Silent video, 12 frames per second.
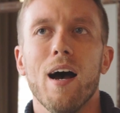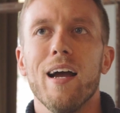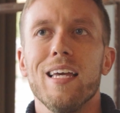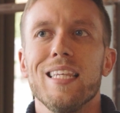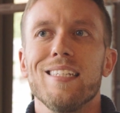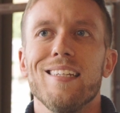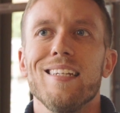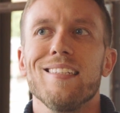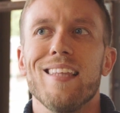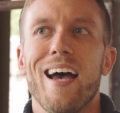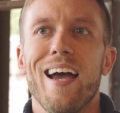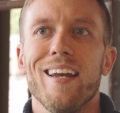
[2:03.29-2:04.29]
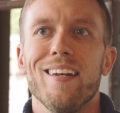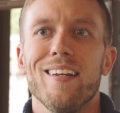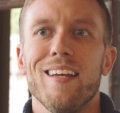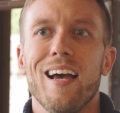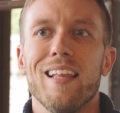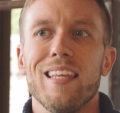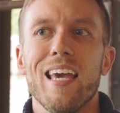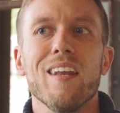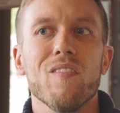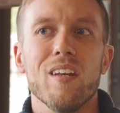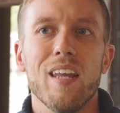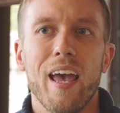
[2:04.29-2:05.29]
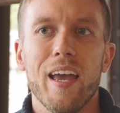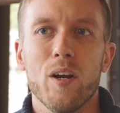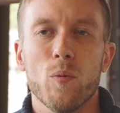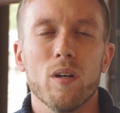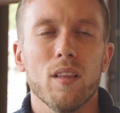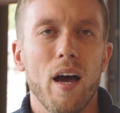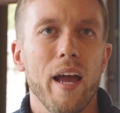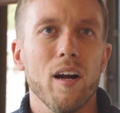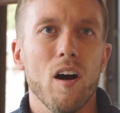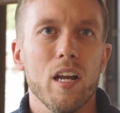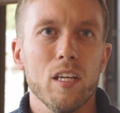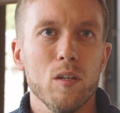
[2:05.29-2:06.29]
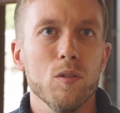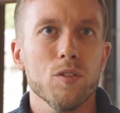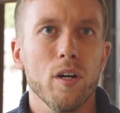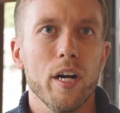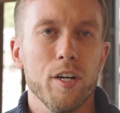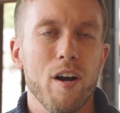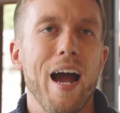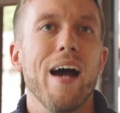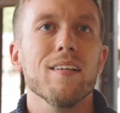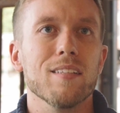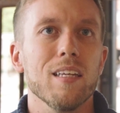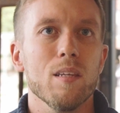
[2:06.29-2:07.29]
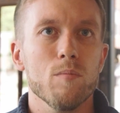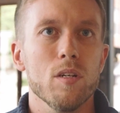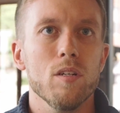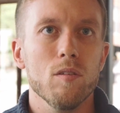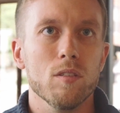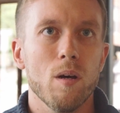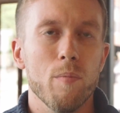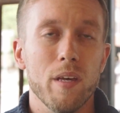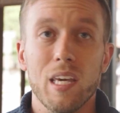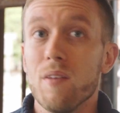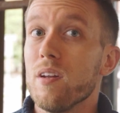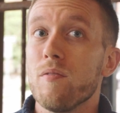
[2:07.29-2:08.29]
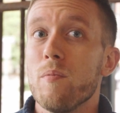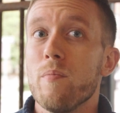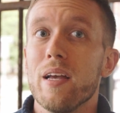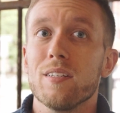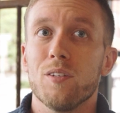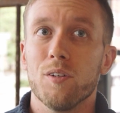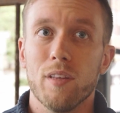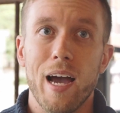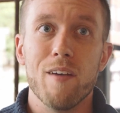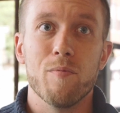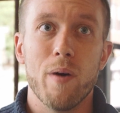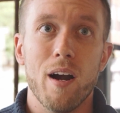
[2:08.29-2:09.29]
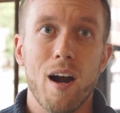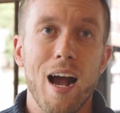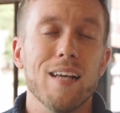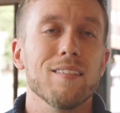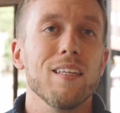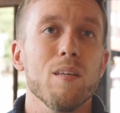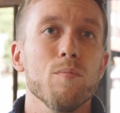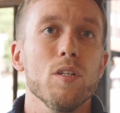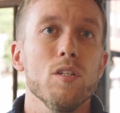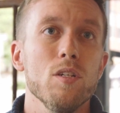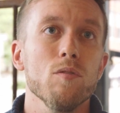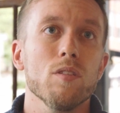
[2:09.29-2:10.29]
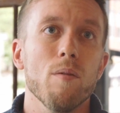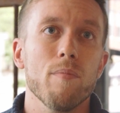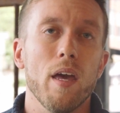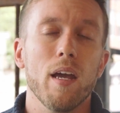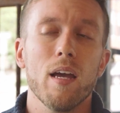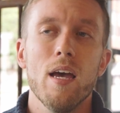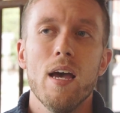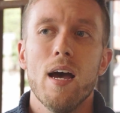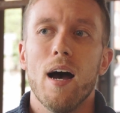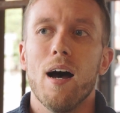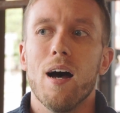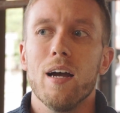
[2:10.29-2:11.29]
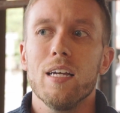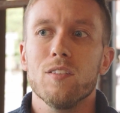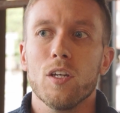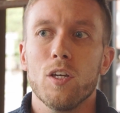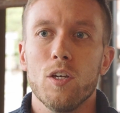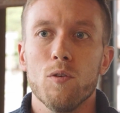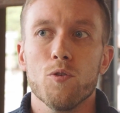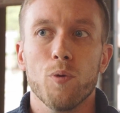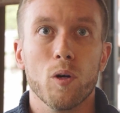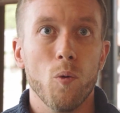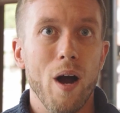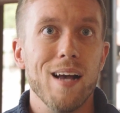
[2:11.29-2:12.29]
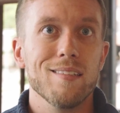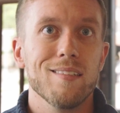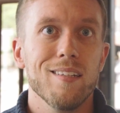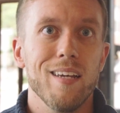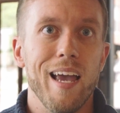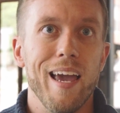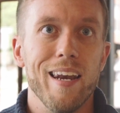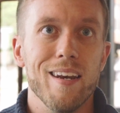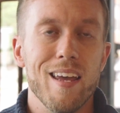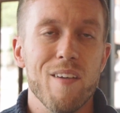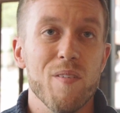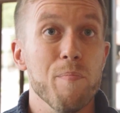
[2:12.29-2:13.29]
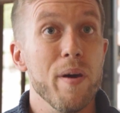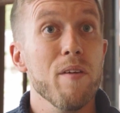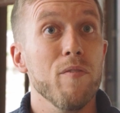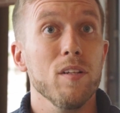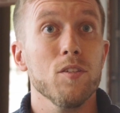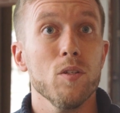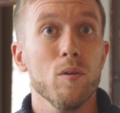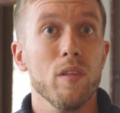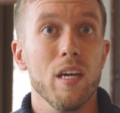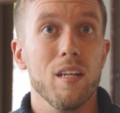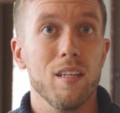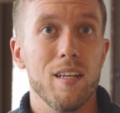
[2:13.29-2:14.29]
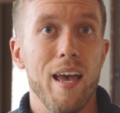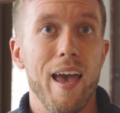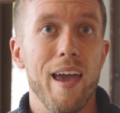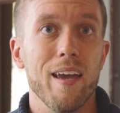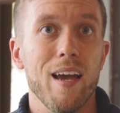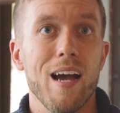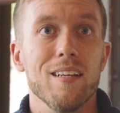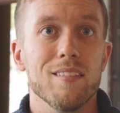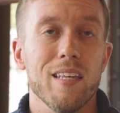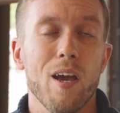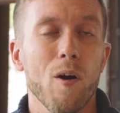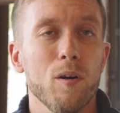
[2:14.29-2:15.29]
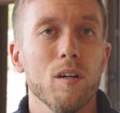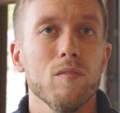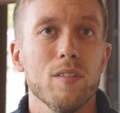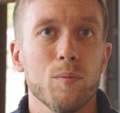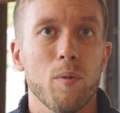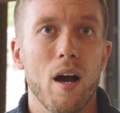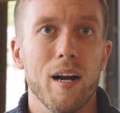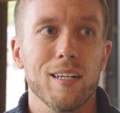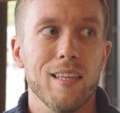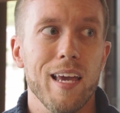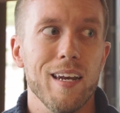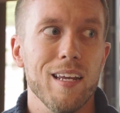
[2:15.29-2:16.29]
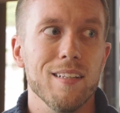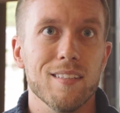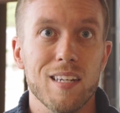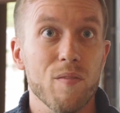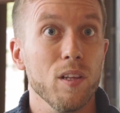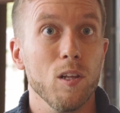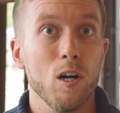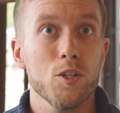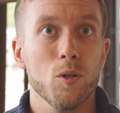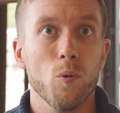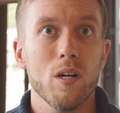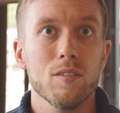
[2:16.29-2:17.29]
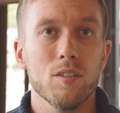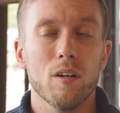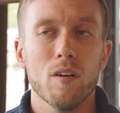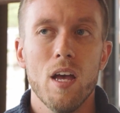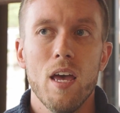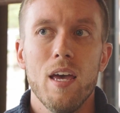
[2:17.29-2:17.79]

in the sense that at the end of the day, you're relying on a user and you're asking them to do something. Even if it makes their life better, asking them to do something is a huge request. And if it benefits you at the end of the day as the owner of this product, then it's an even larger one. So